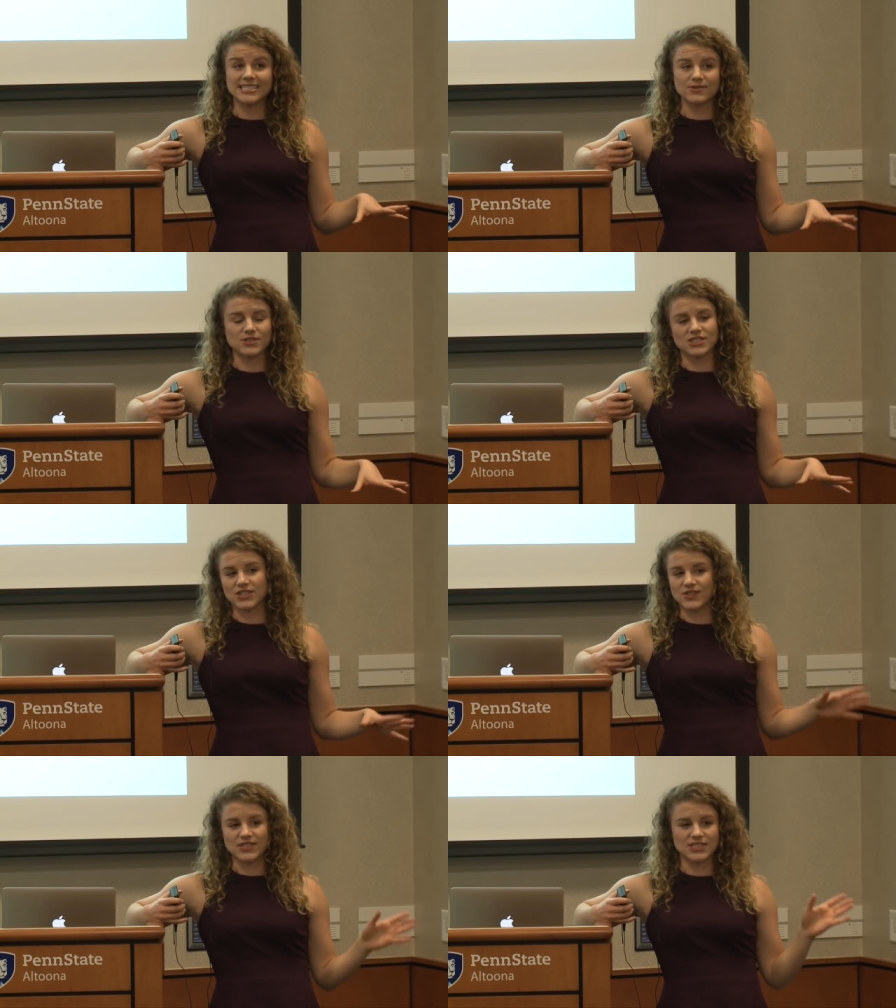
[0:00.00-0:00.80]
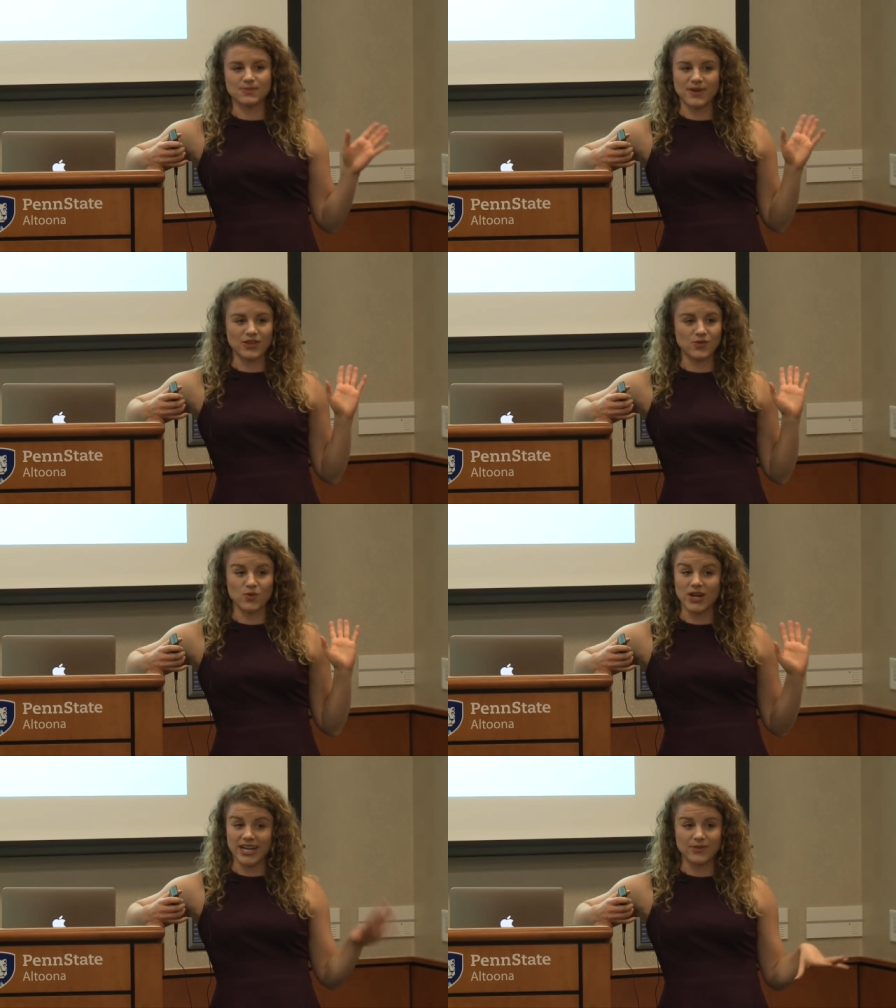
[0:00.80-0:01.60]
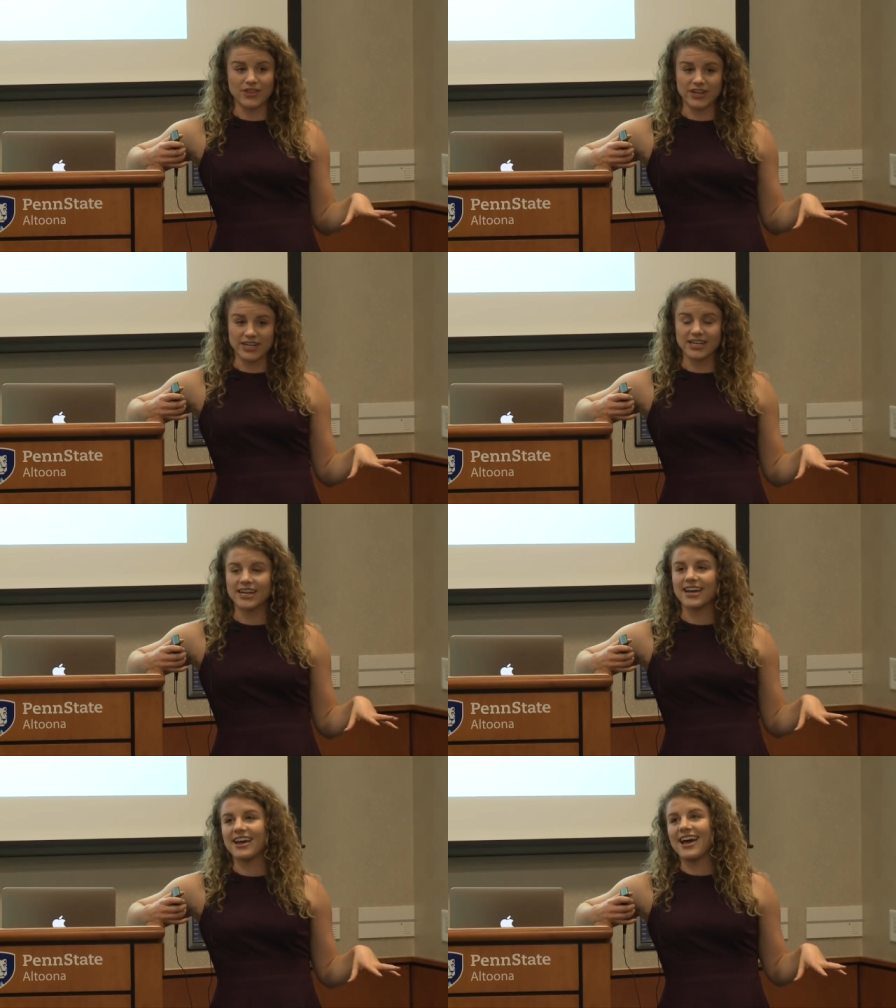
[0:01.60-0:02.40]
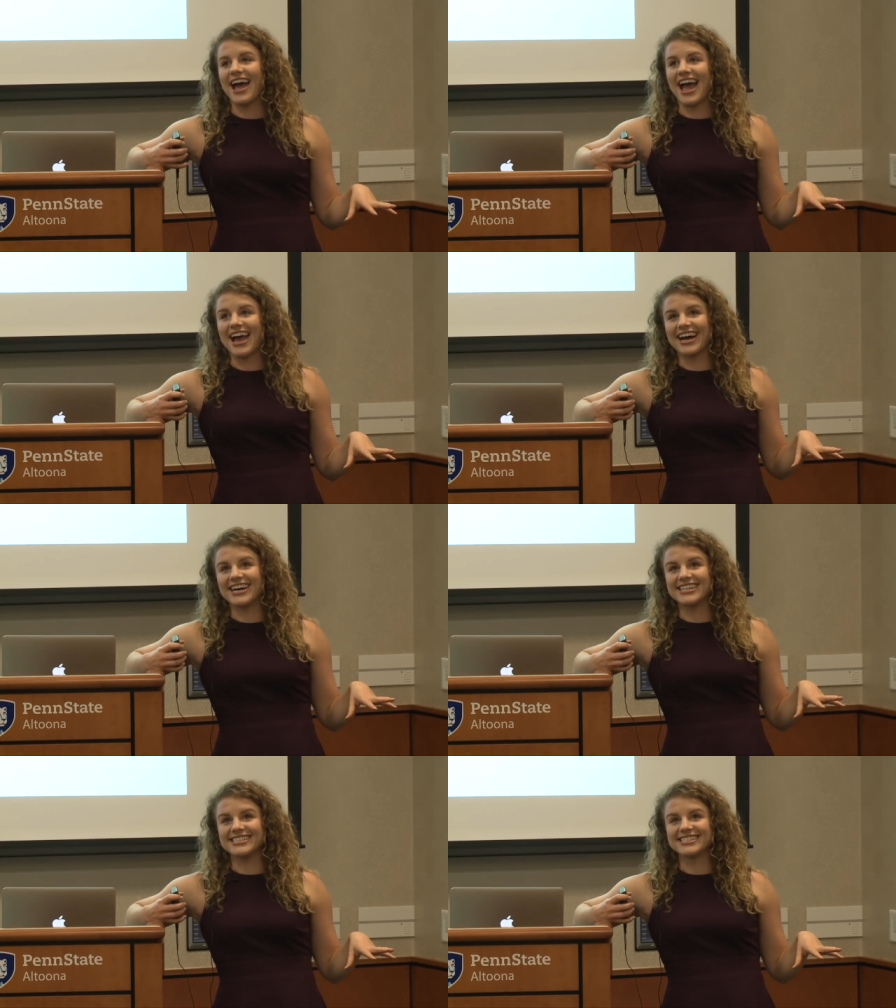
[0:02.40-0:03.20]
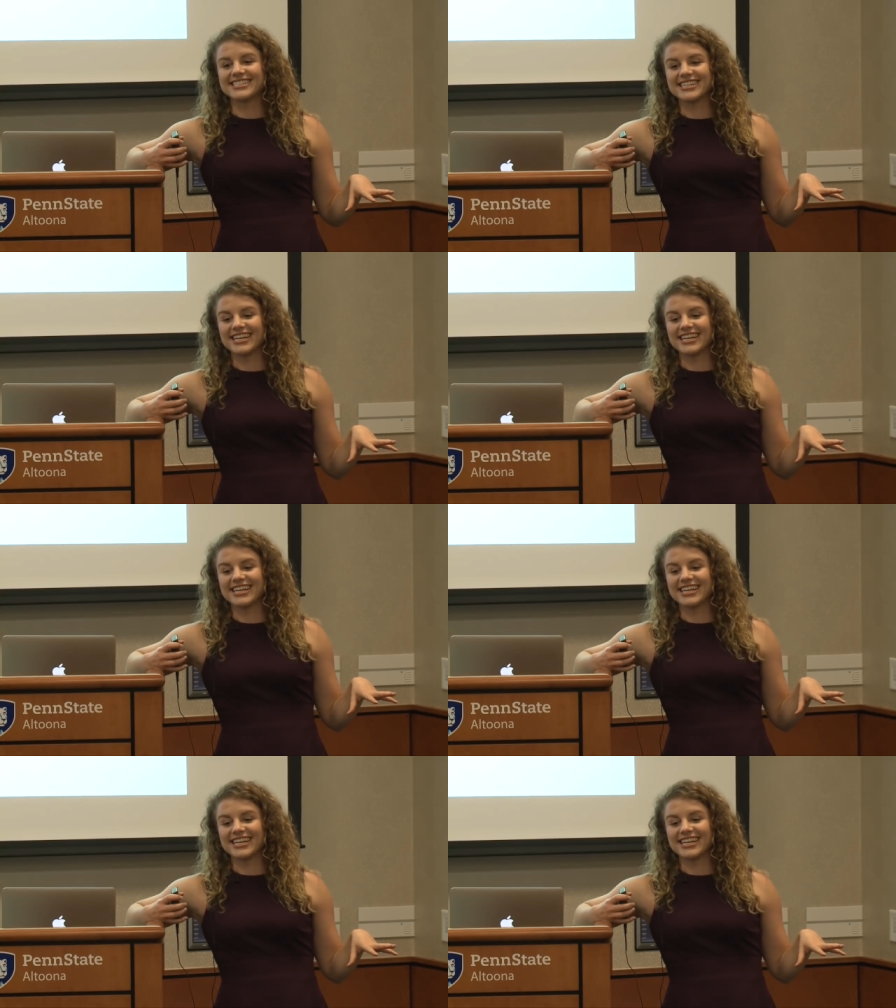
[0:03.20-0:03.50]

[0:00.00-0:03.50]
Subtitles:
I was just going to spend the one night with her. And